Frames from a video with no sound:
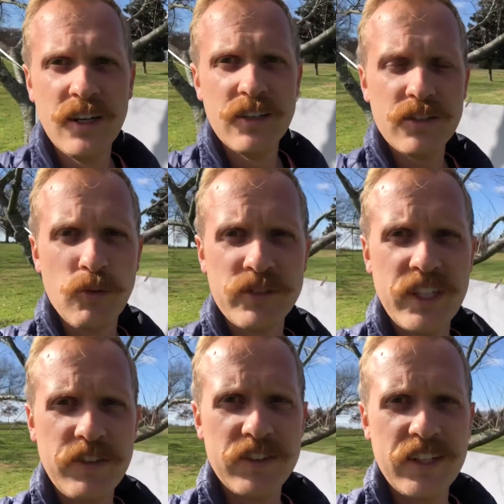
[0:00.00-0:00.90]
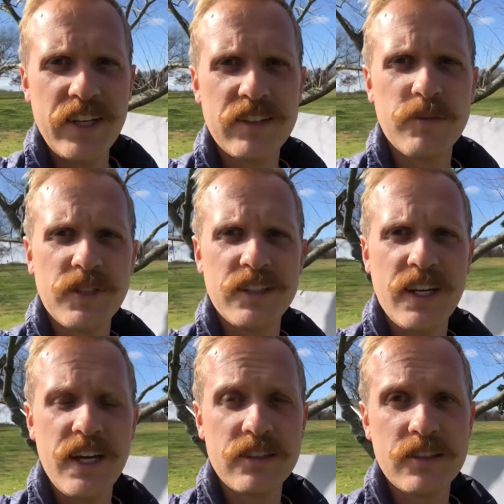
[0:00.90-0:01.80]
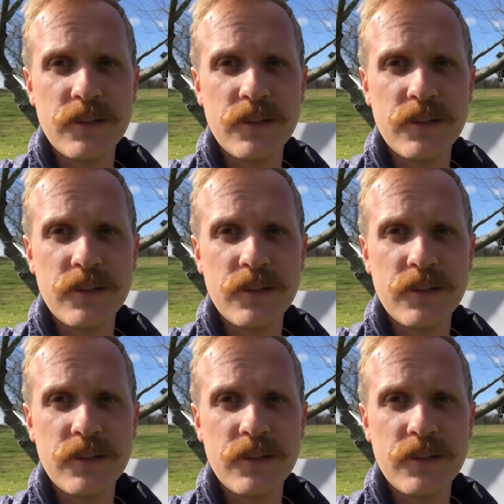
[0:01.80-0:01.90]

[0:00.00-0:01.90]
so we'll see if it stands up to the test.